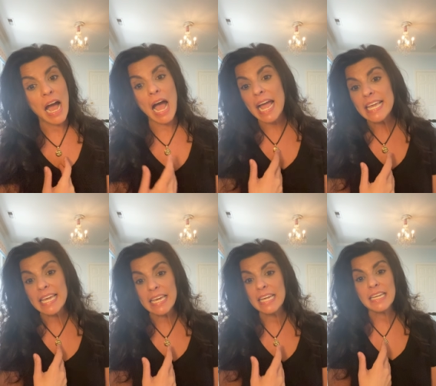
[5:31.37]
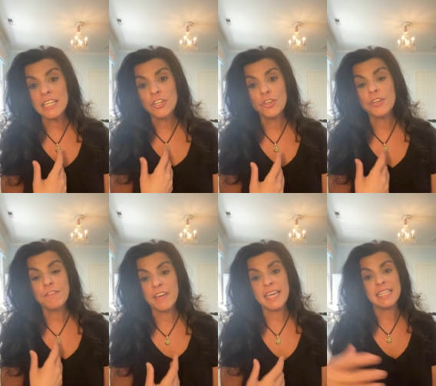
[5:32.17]
I can't in good
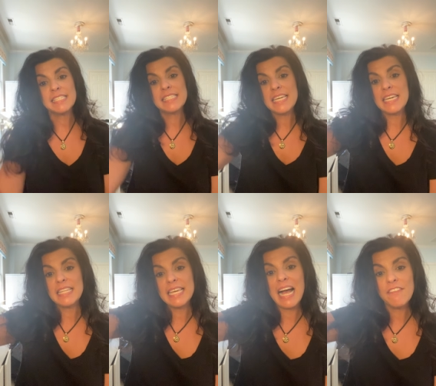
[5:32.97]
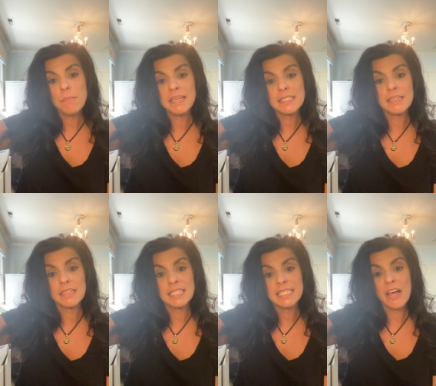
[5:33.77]
faith sing the alphabet
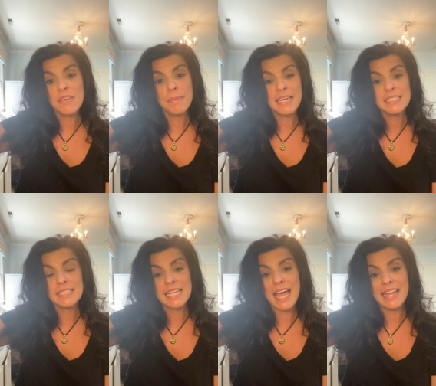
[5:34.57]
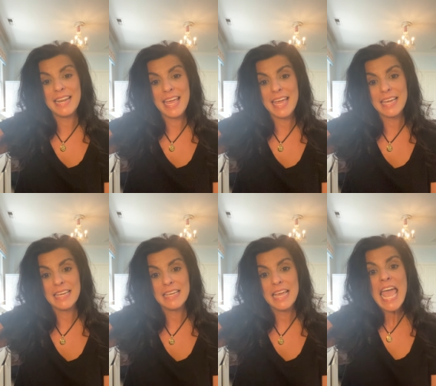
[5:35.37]
song and tell them A says at and
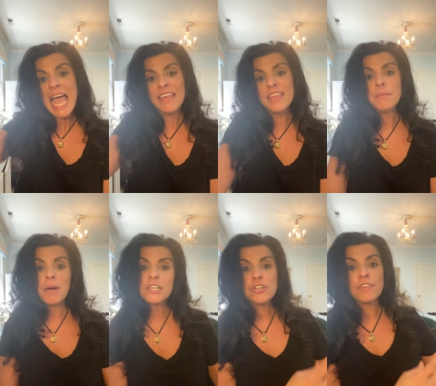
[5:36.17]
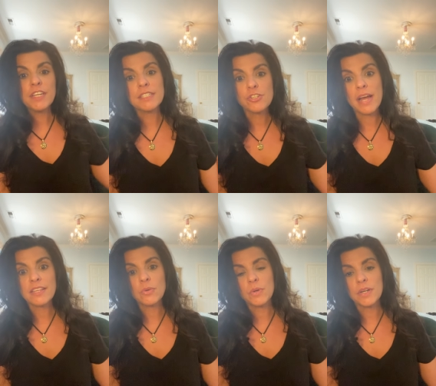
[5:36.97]
A and then march over here and
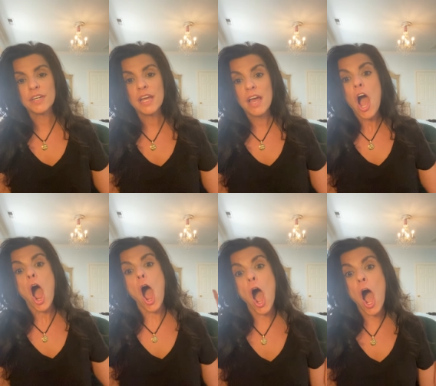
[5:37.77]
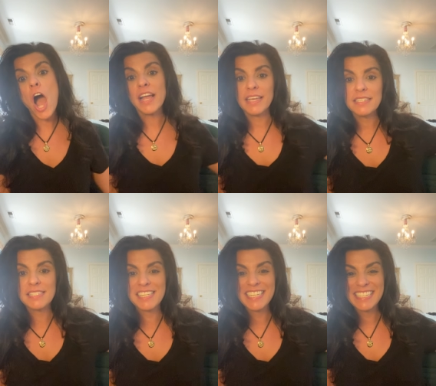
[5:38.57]
track the word
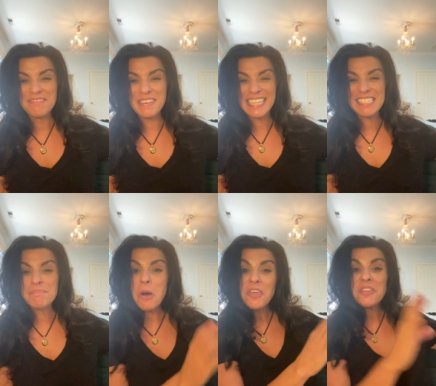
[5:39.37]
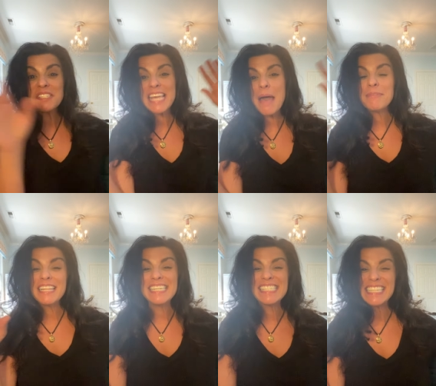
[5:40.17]
August because both of those capital
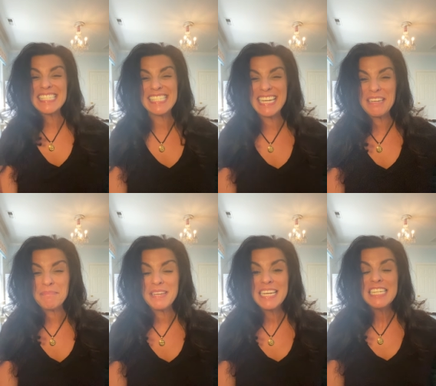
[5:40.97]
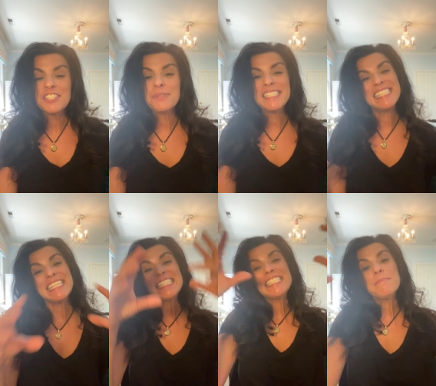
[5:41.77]
A's look the same. So
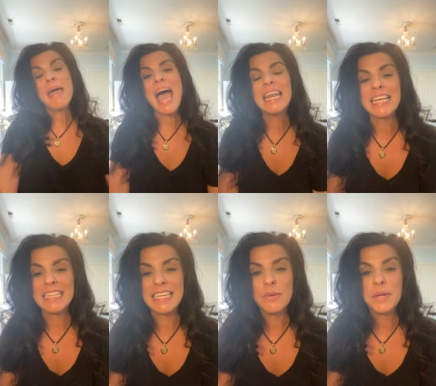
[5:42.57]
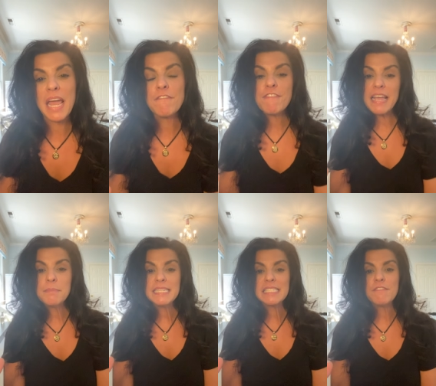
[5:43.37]
systematically, when I find
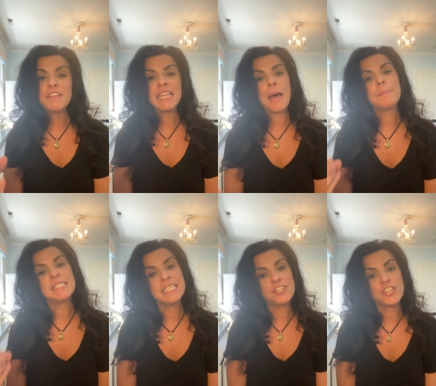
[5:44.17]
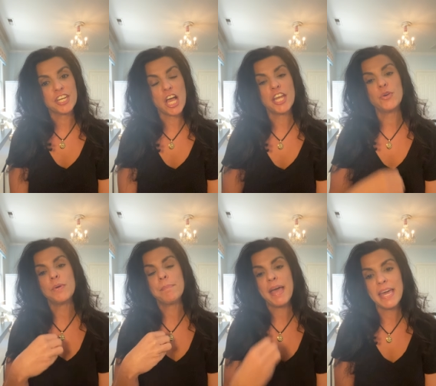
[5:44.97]
myself in that position on a
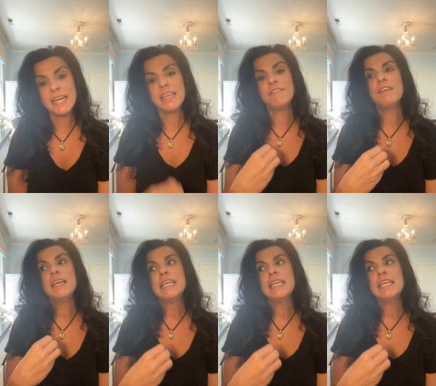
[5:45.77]
repetitive